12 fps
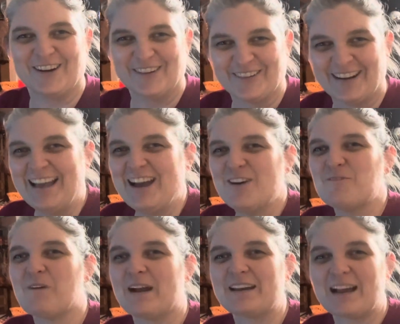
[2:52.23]
So
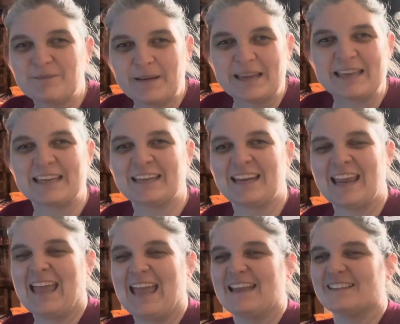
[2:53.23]
why not make it
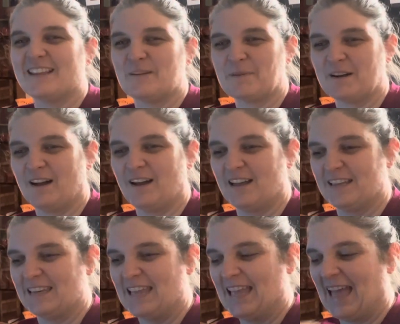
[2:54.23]
a
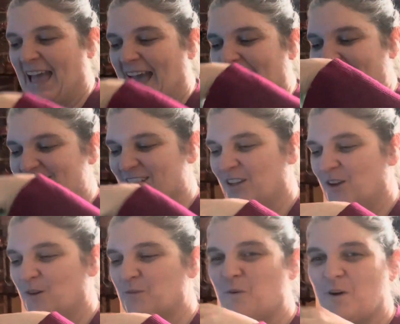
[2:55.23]
leprechaun hat
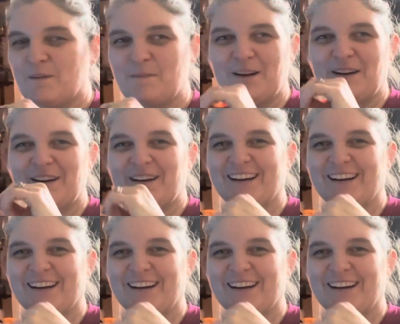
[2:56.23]
warmer.